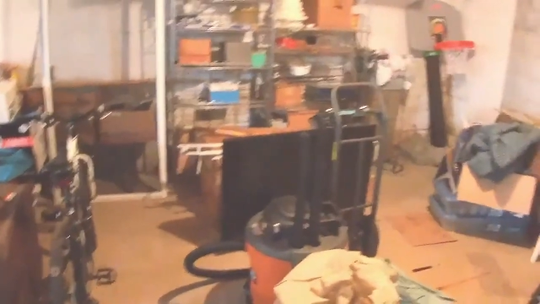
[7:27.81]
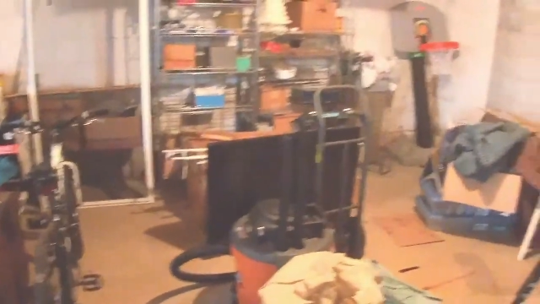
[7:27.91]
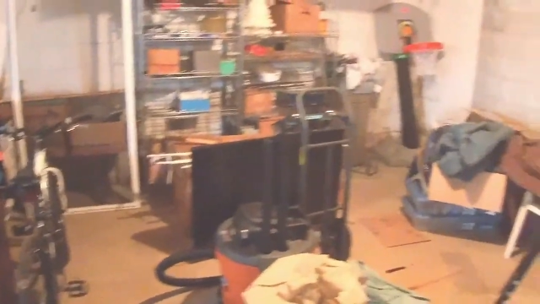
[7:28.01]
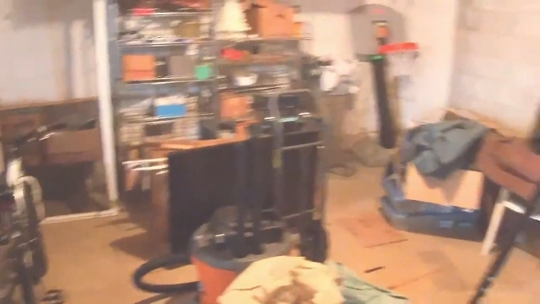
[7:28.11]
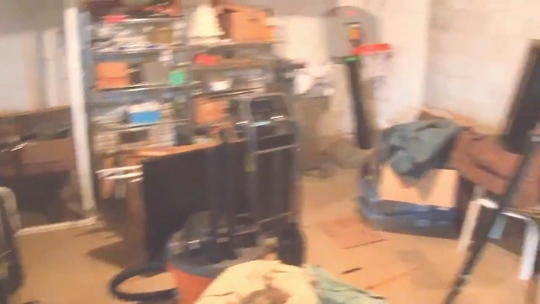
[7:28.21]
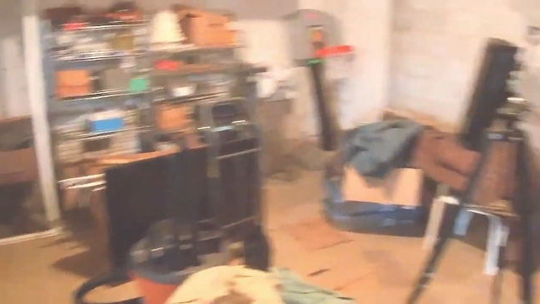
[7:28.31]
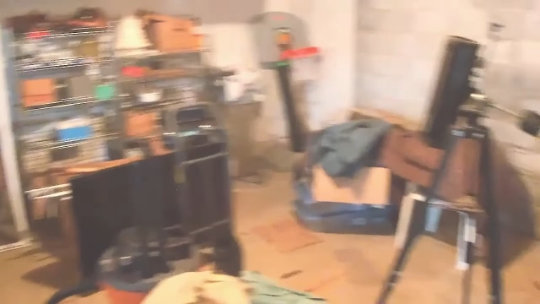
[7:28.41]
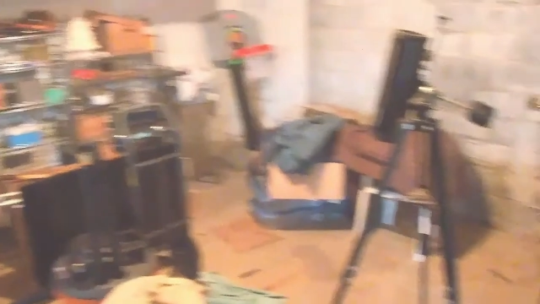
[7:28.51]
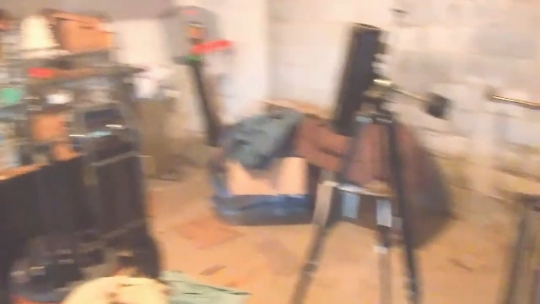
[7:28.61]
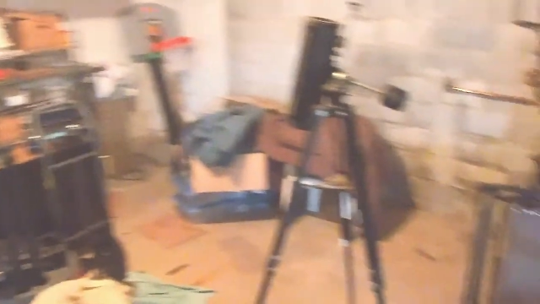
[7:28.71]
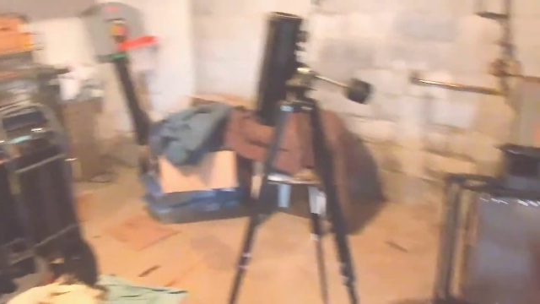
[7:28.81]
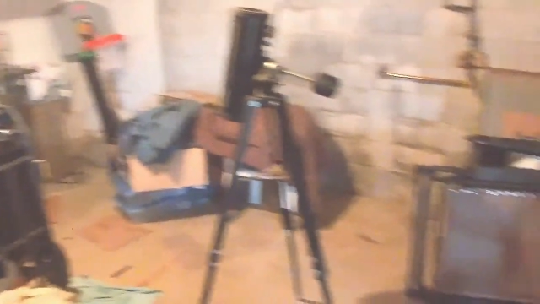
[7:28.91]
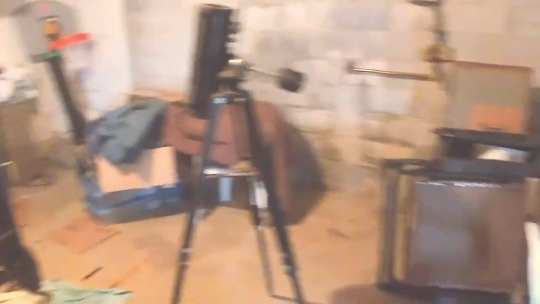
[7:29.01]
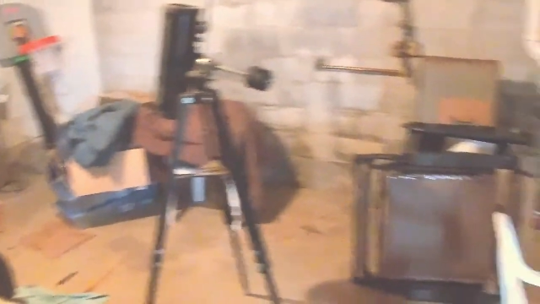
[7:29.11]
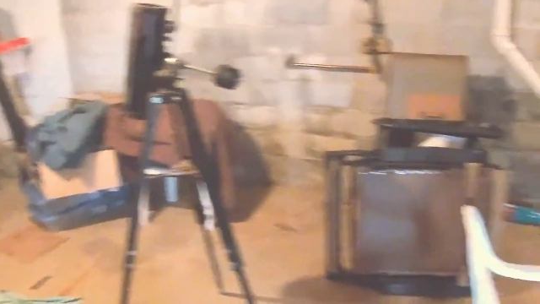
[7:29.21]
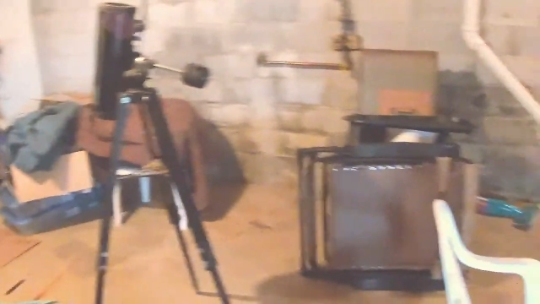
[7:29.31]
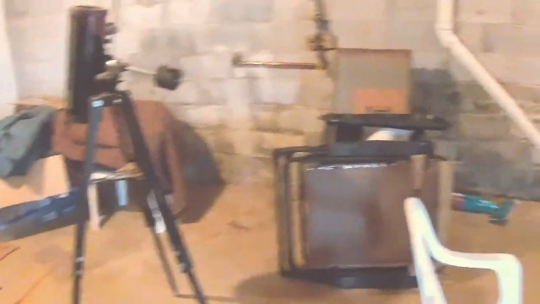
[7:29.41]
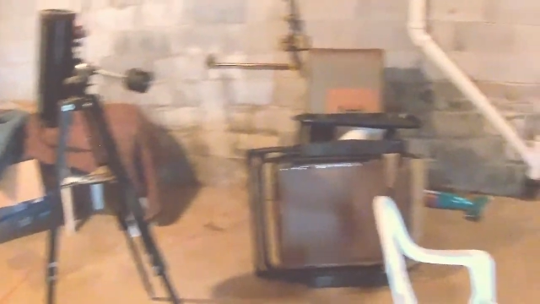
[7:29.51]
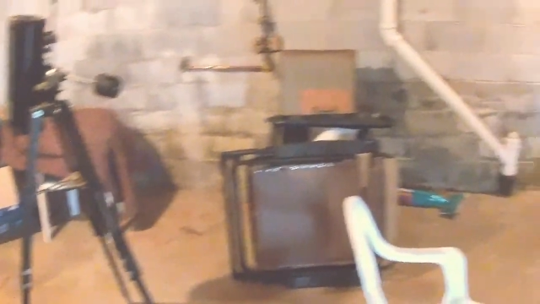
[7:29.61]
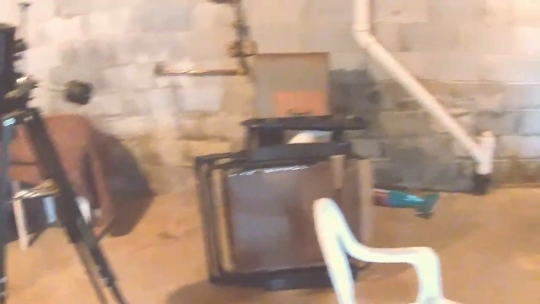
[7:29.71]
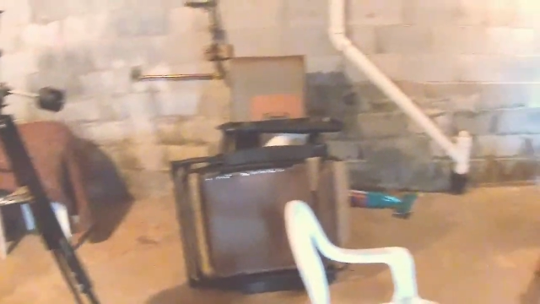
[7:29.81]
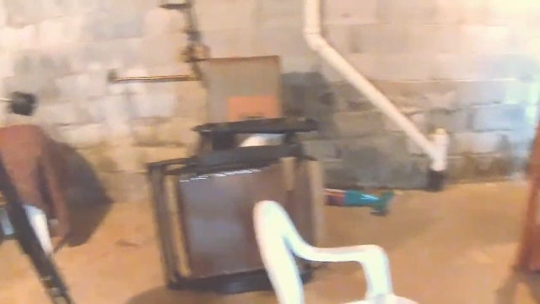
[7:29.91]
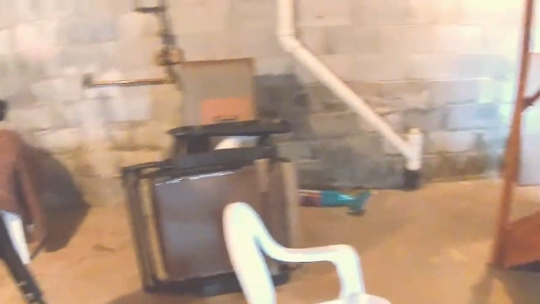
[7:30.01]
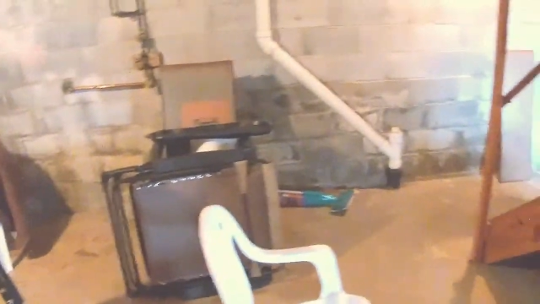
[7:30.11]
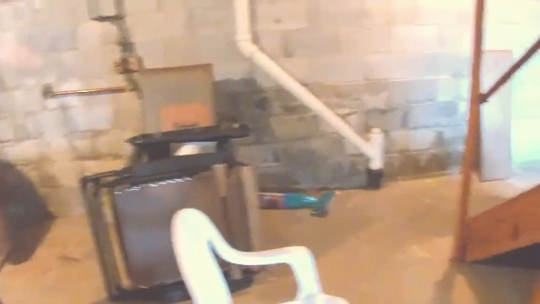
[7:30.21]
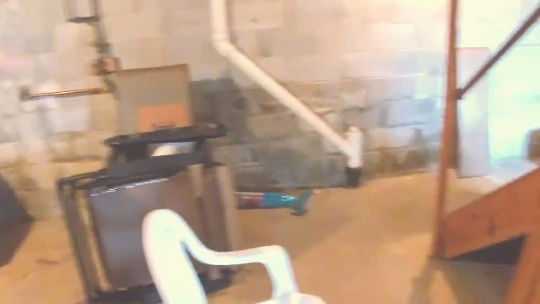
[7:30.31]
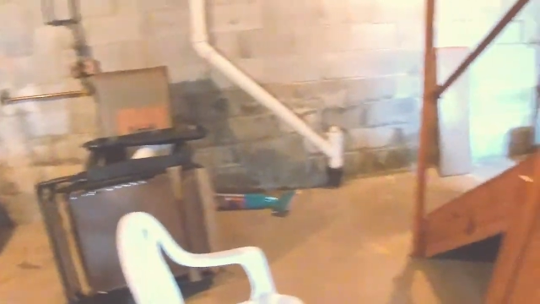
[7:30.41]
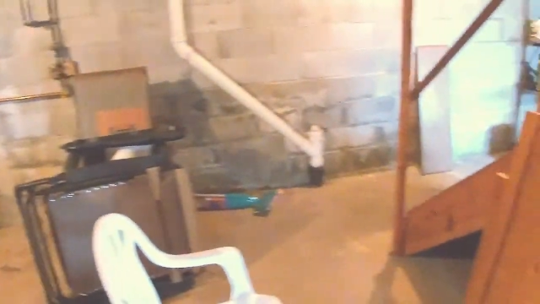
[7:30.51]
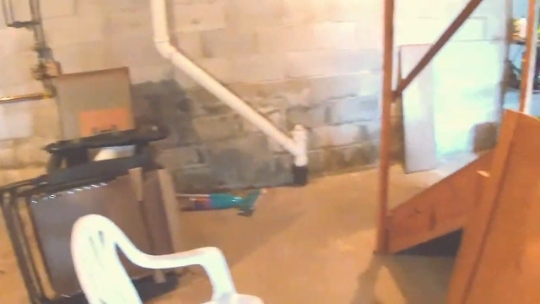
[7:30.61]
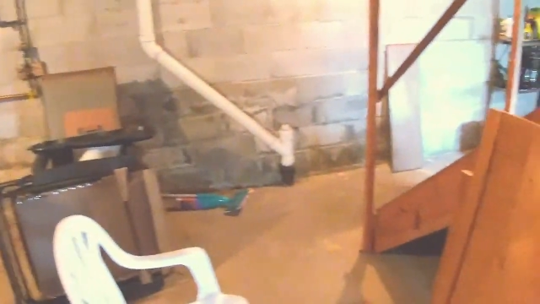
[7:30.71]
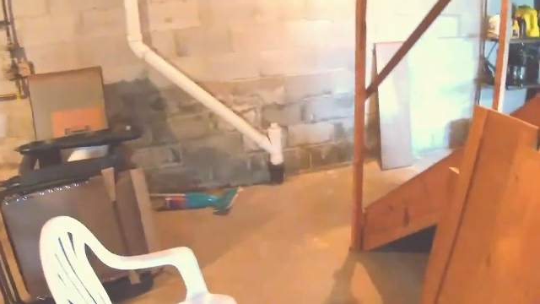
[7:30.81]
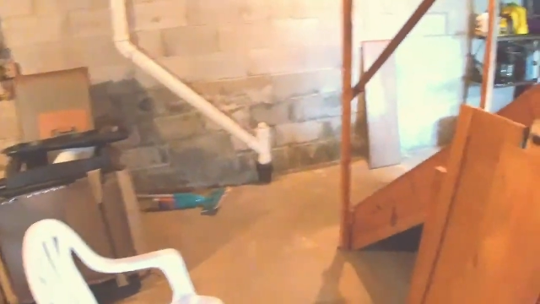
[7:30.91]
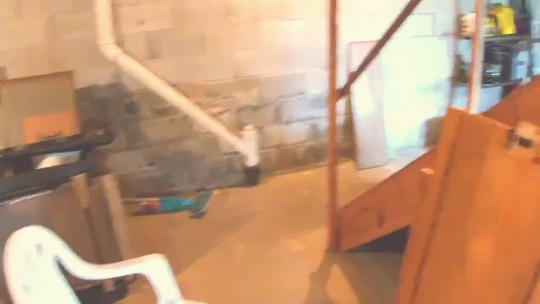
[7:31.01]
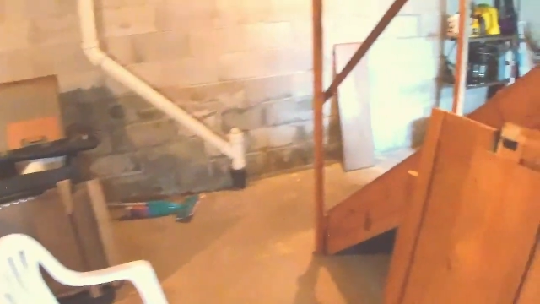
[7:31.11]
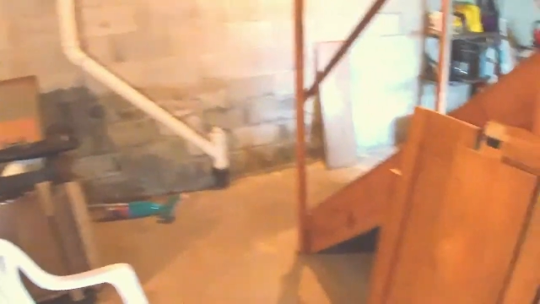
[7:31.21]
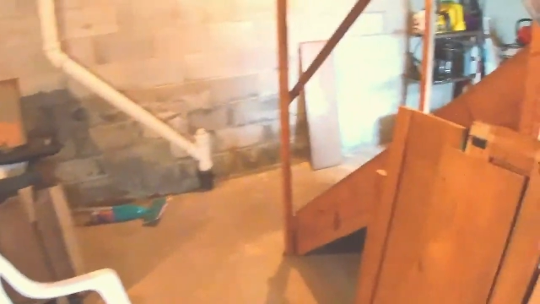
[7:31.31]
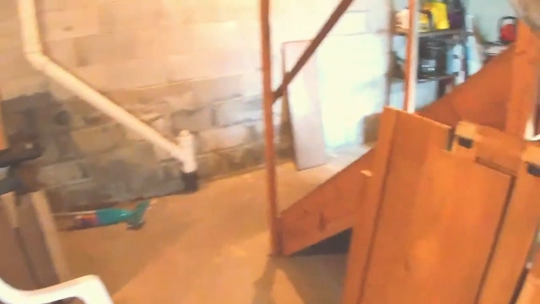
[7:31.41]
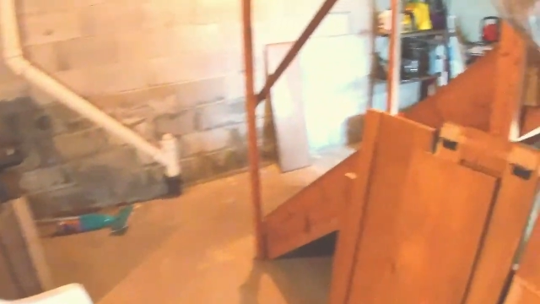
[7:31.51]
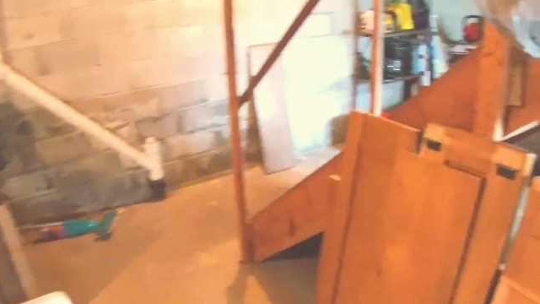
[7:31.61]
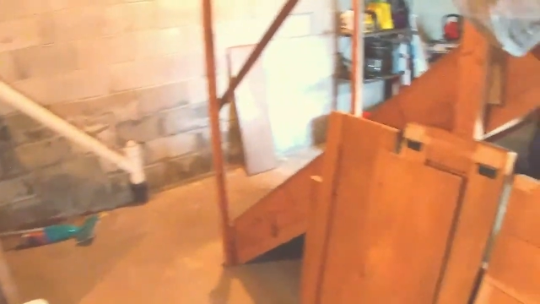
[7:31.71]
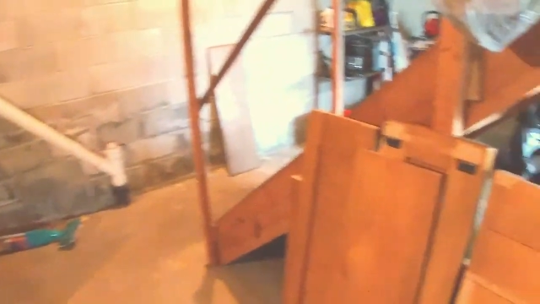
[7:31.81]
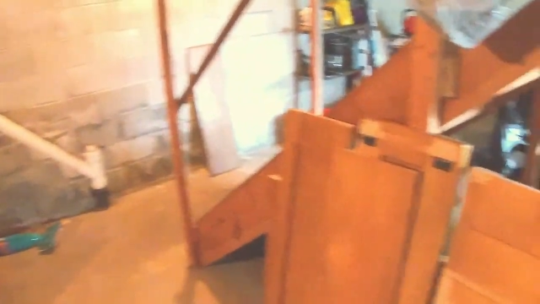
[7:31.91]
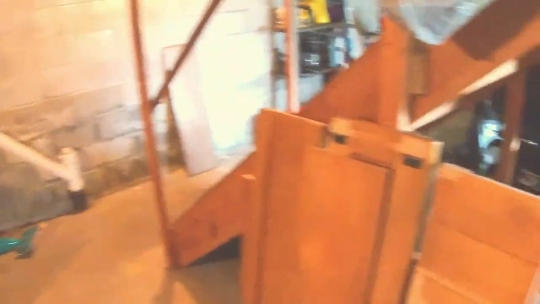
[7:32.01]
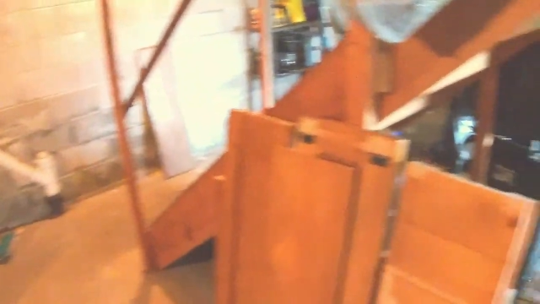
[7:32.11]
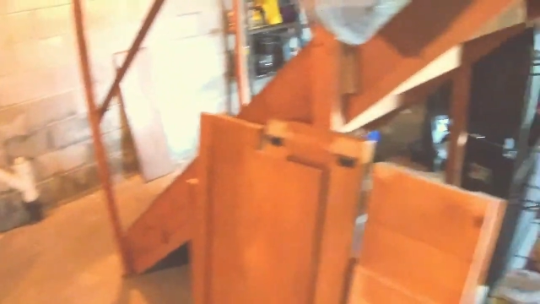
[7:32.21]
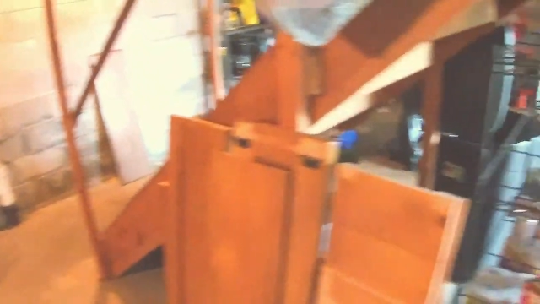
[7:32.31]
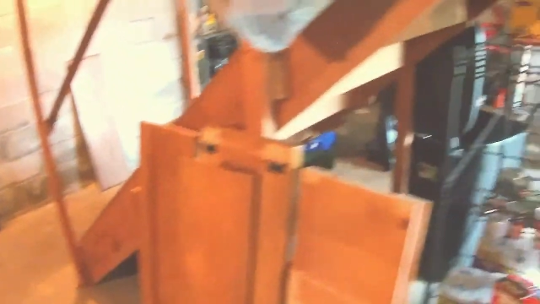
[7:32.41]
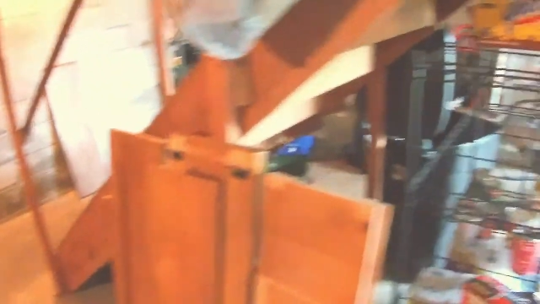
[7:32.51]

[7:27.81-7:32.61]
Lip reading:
[unreadable: no face in view]